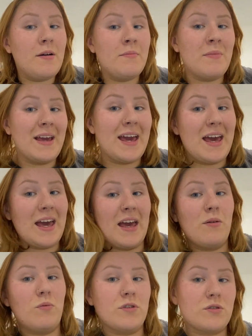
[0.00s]
My
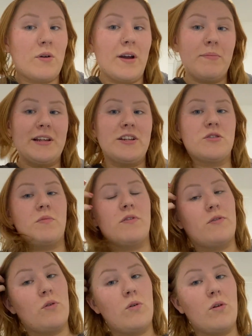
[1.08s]
hair was quite bleached
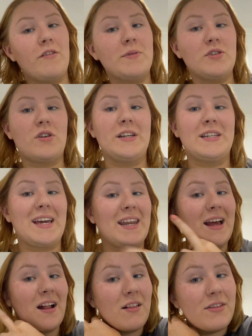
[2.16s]
before. I've been trying to get it
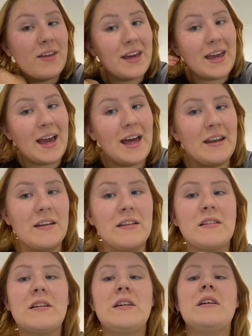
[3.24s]
healthy again.
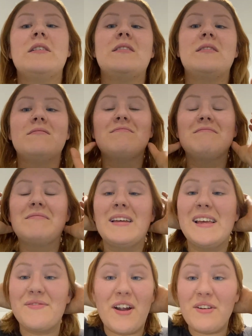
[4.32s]

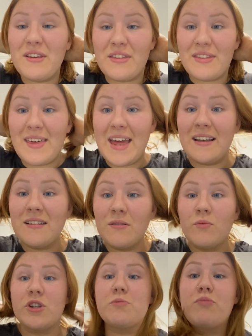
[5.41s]
It's very thin,
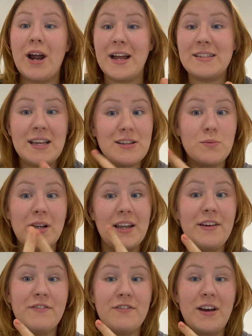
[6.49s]
which Brad says will
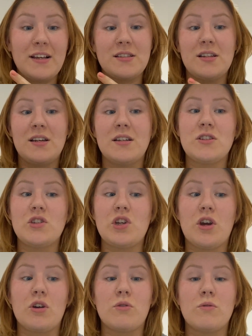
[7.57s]
lift faster,
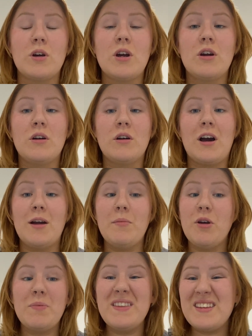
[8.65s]
so I'm
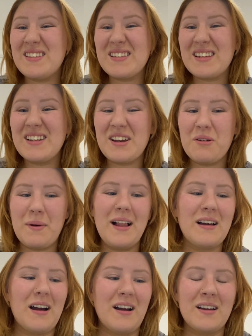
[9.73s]
hoping this is gonna go well,
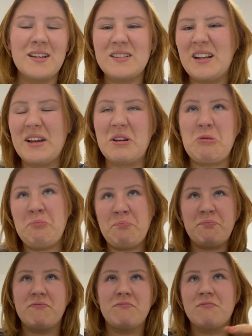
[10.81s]
guys. Like,
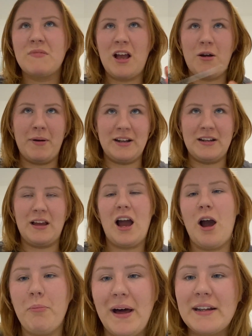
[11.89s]

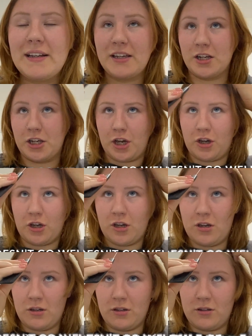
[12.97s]
how badly could it go?
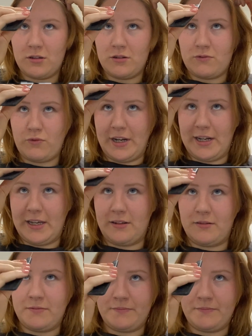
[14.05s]
Really?